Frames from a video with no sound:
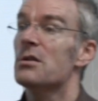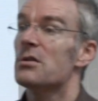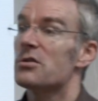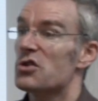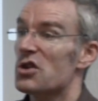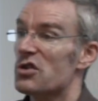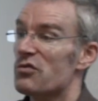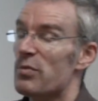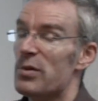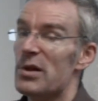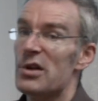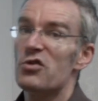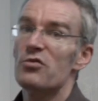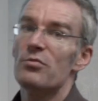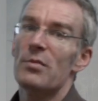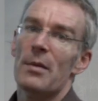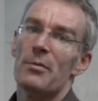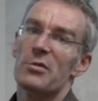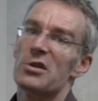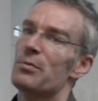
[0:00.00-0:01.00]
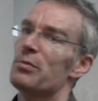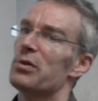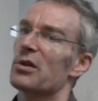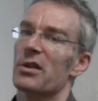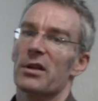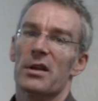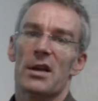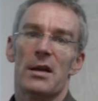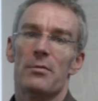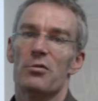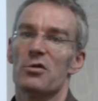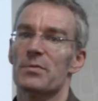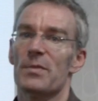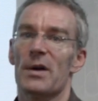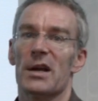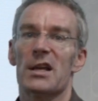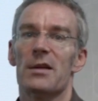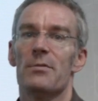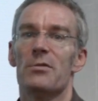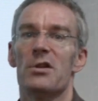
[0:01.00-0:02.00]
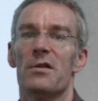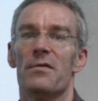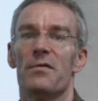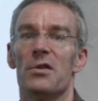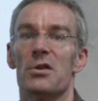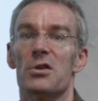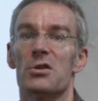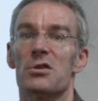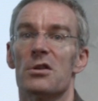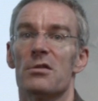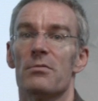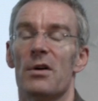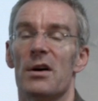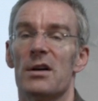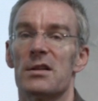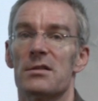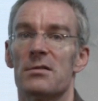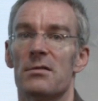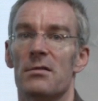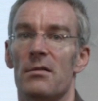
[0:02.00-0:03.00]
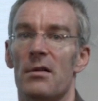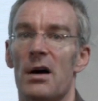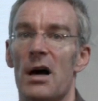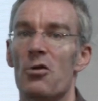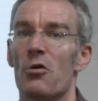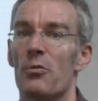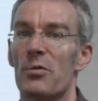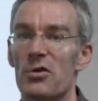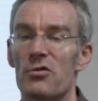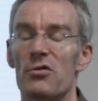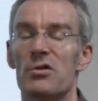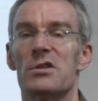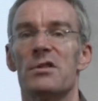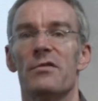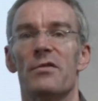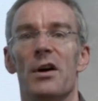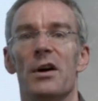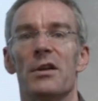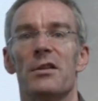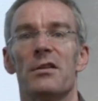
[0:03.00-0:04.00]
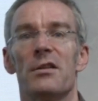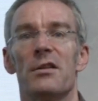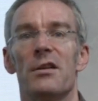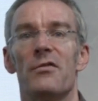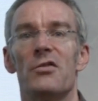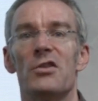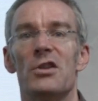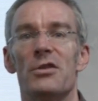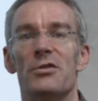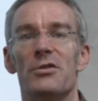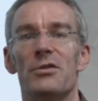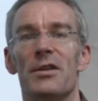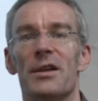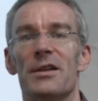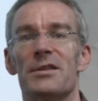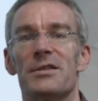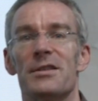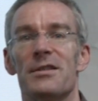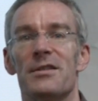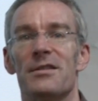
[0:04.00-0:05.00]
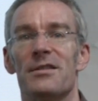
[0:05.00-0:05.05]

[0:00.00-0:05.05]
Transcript: Just please remember to plug the cables back in when you've finished, otherwise I will be crucified if you don't do that.